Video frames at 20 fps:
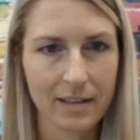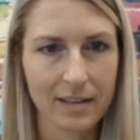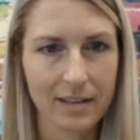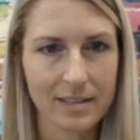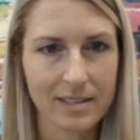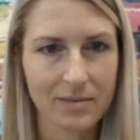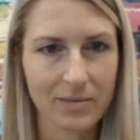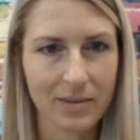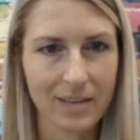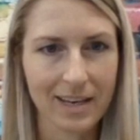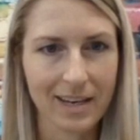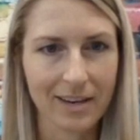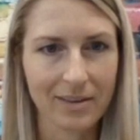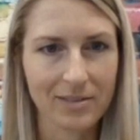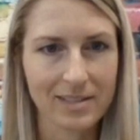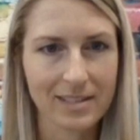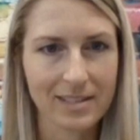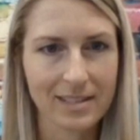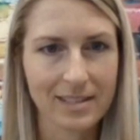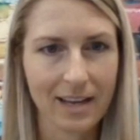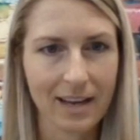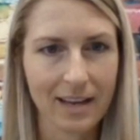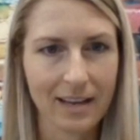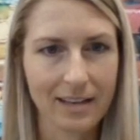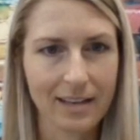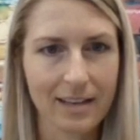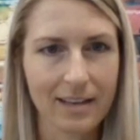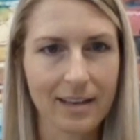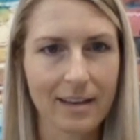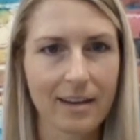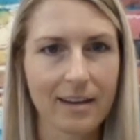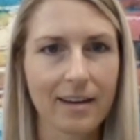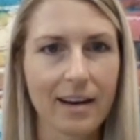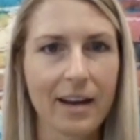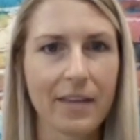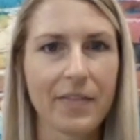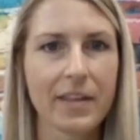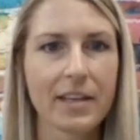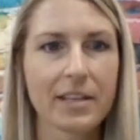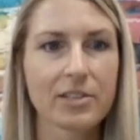this one outside here
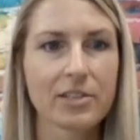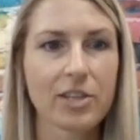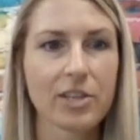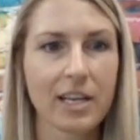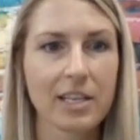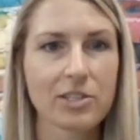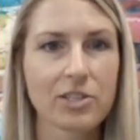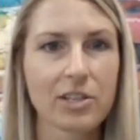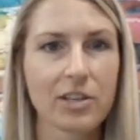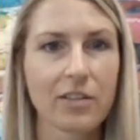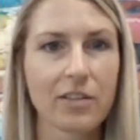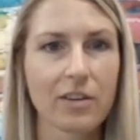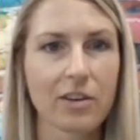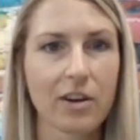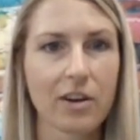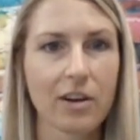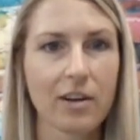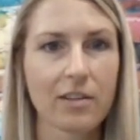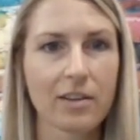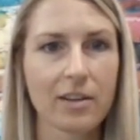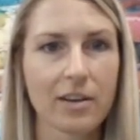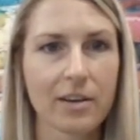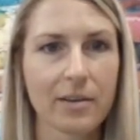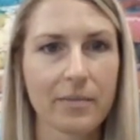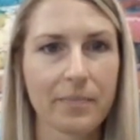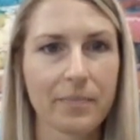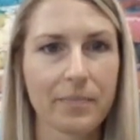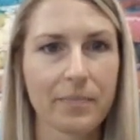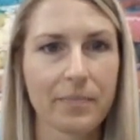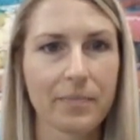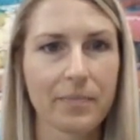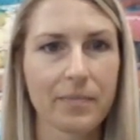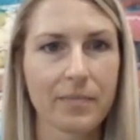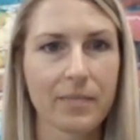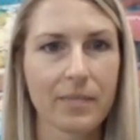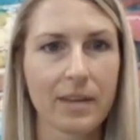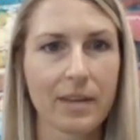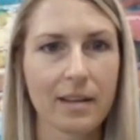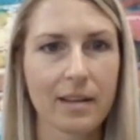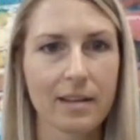and then changing the color.
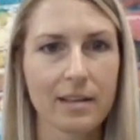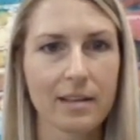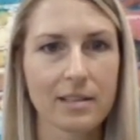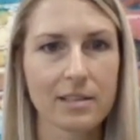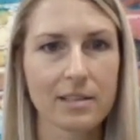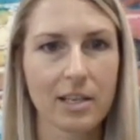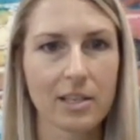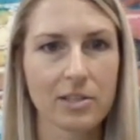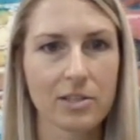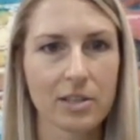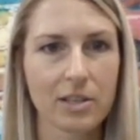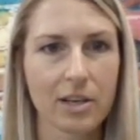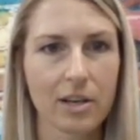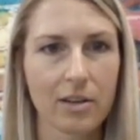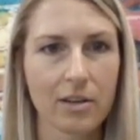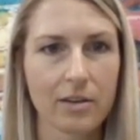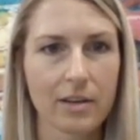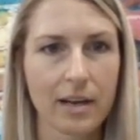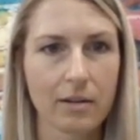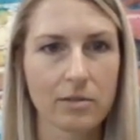Change the color now